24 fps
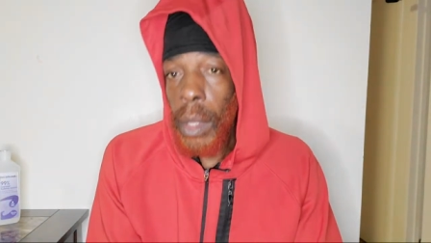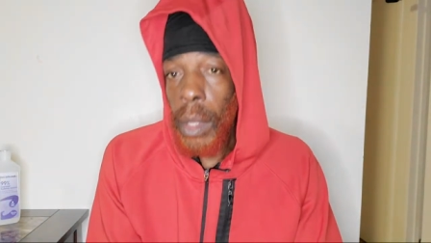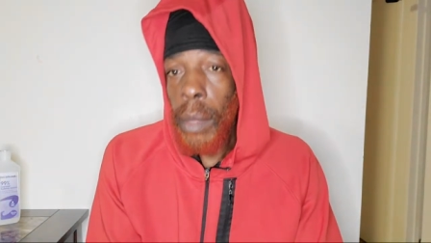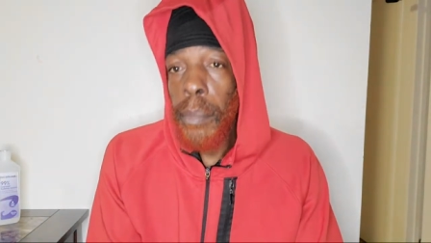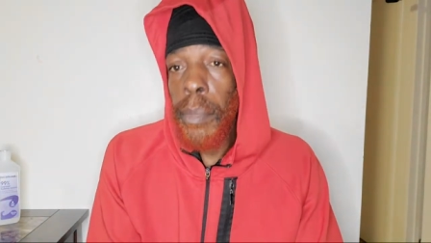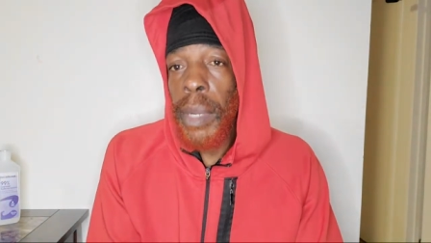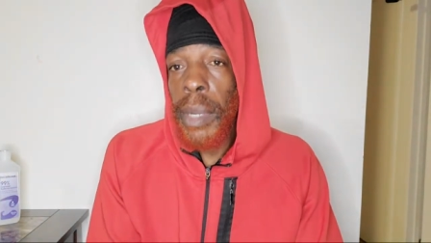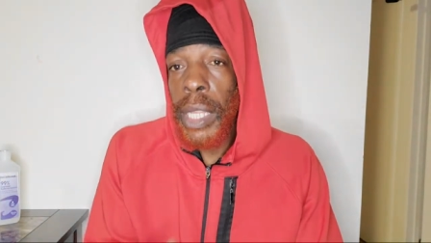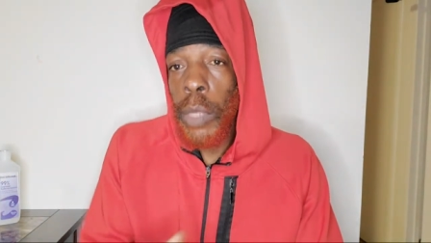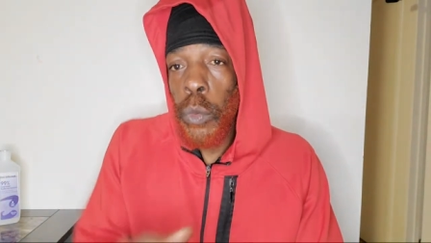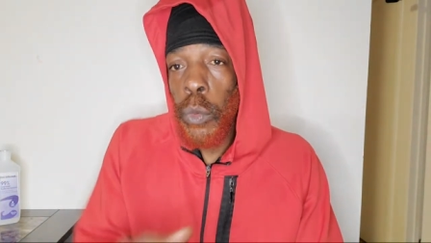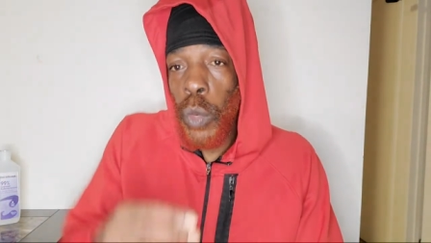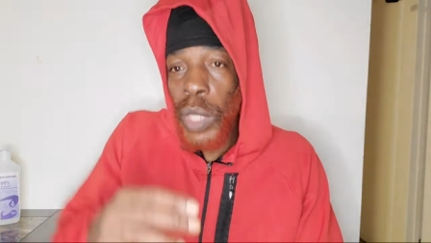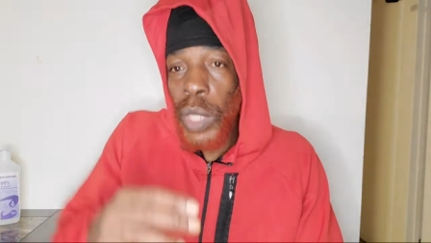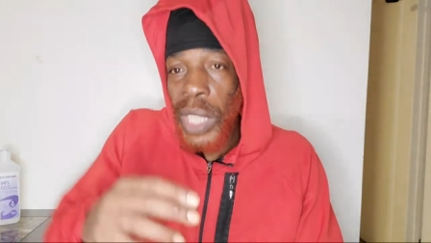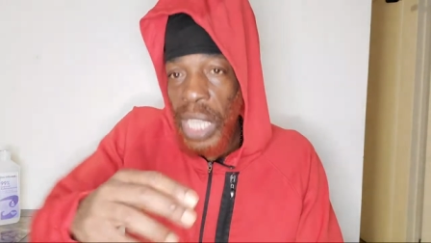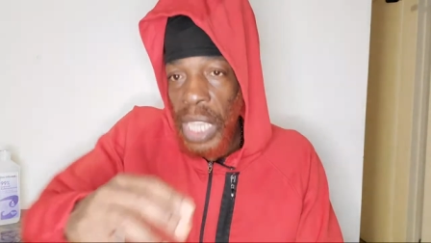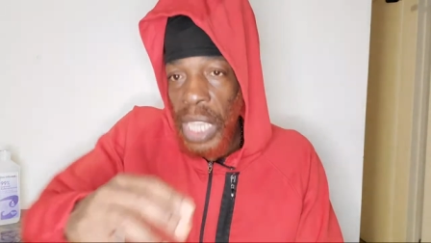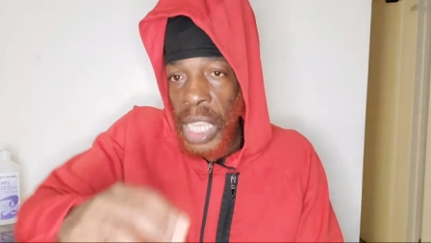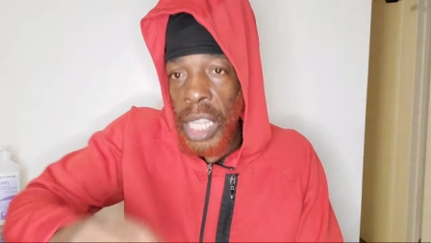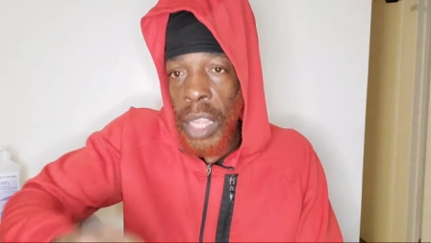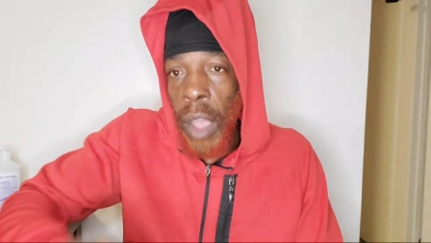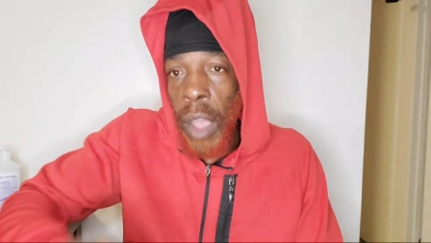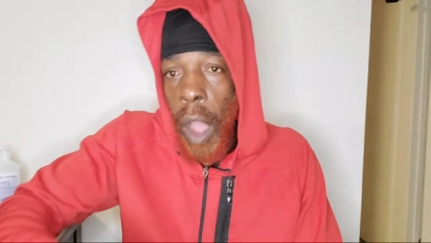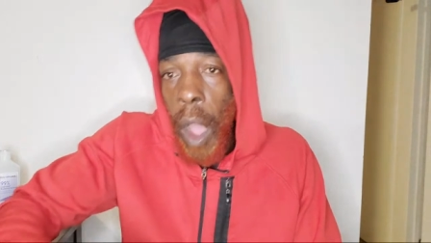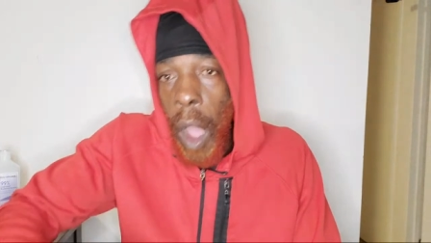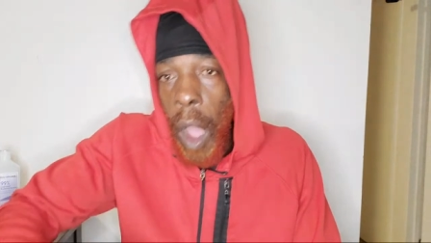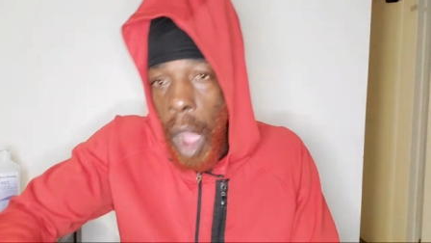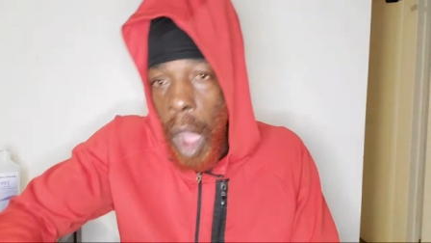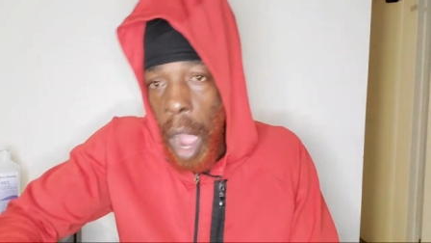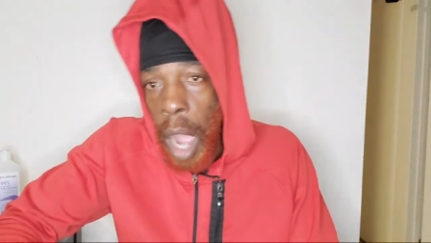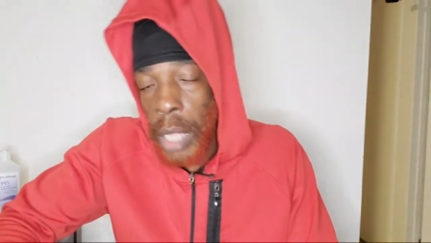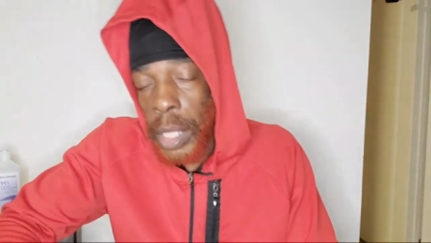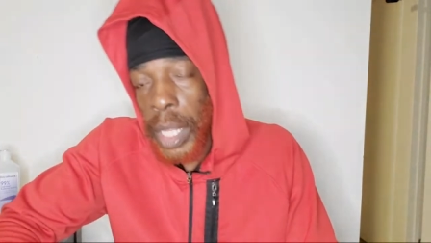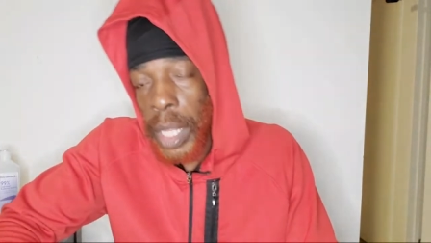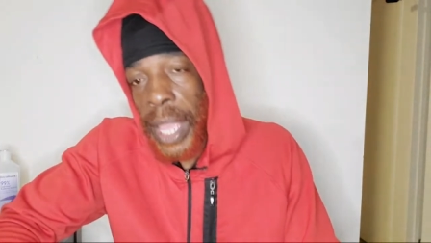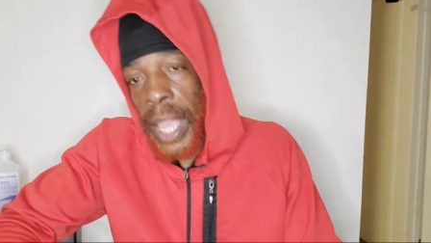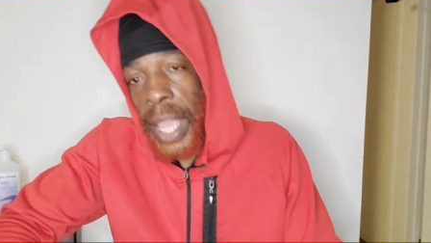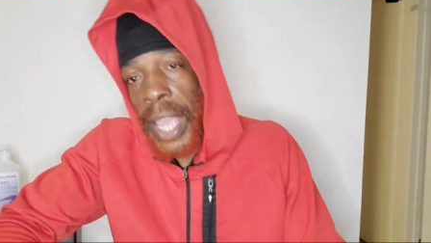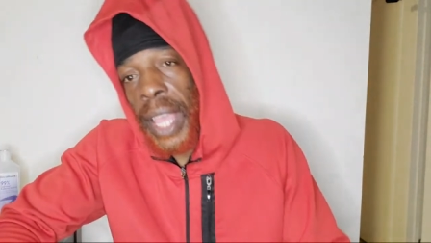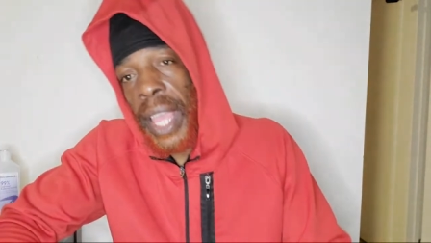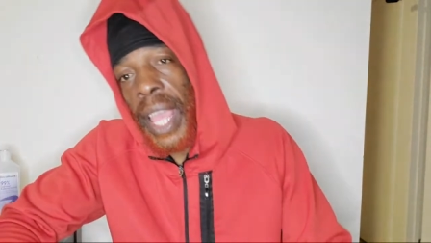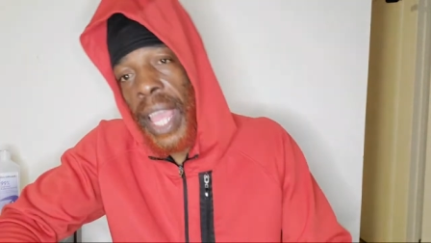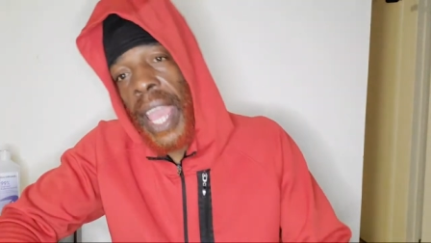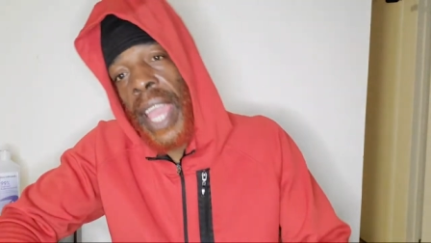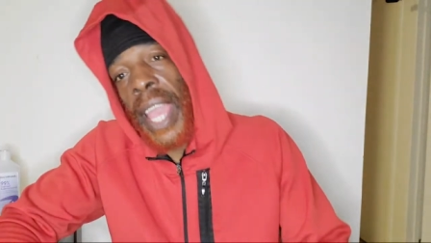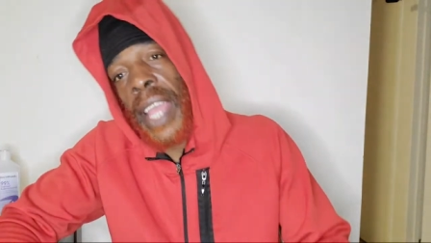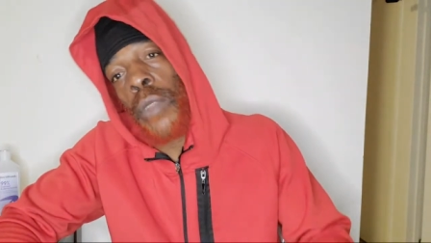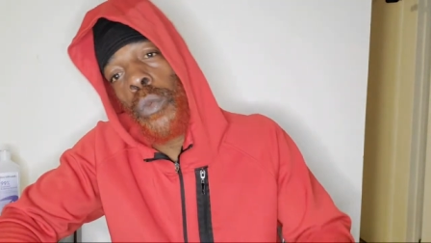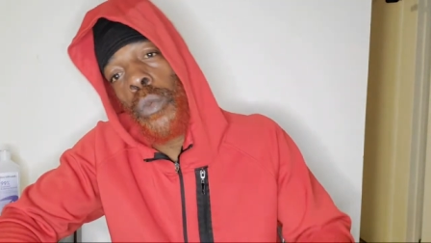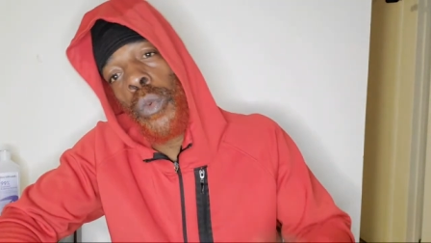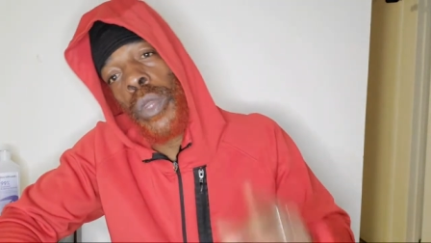But within heart and